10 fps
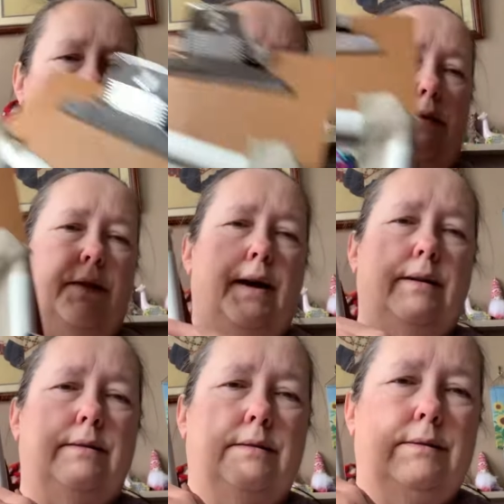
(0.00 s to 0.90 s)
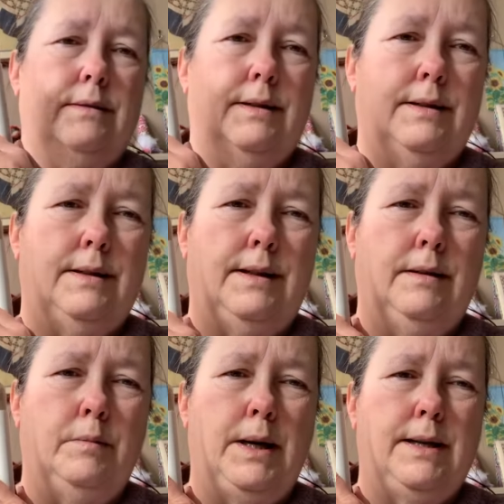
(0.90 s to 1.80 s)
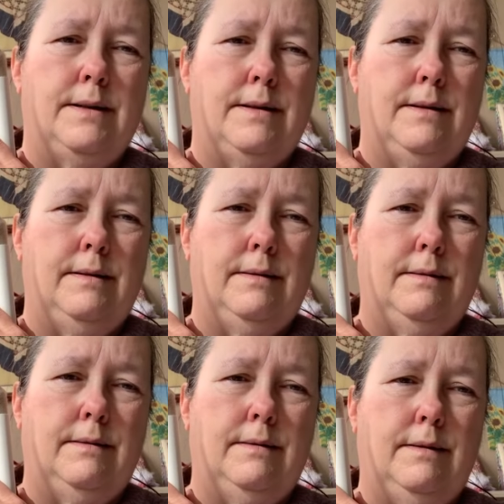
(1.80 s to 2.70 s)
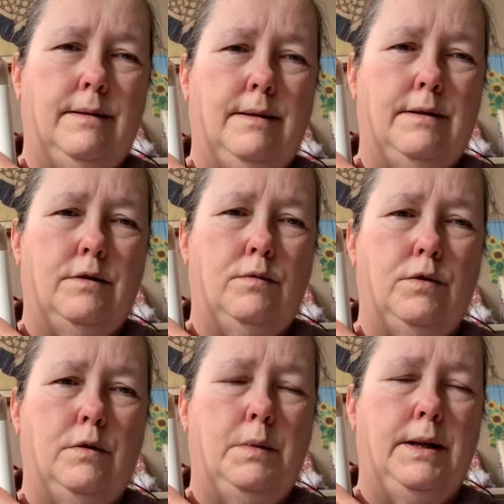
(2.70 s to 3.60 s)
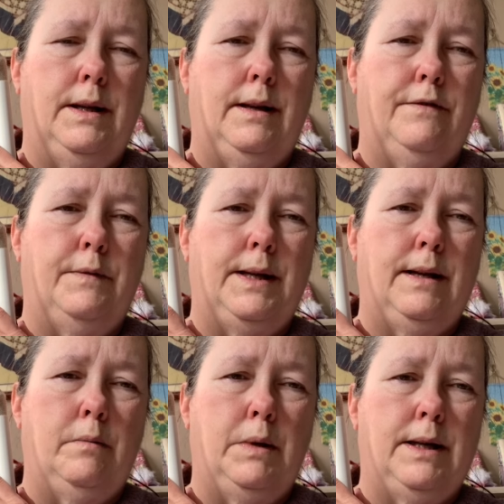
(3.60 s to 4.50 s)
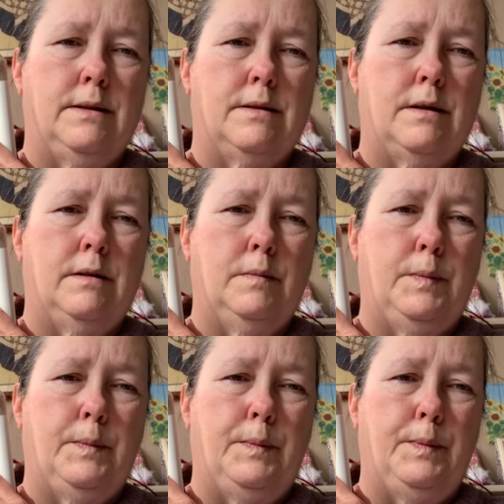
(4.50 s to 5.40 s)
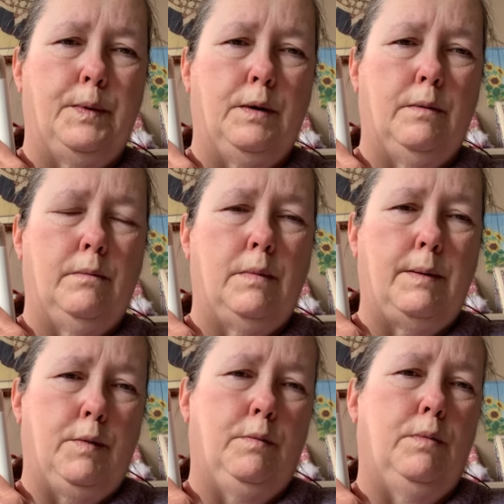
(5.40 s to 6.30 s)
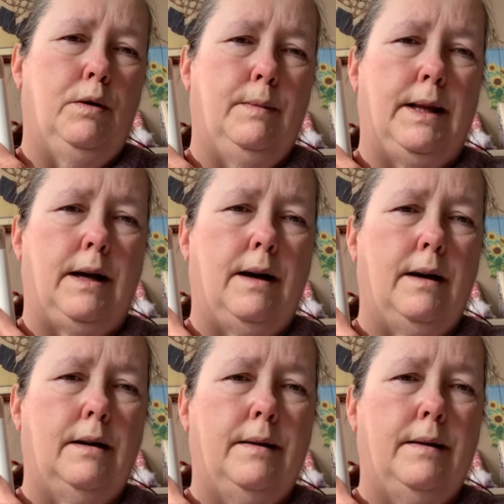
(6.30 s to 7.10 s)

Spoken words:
And that needle winder, I don't normally leave needle winders on, but my mum bought me that.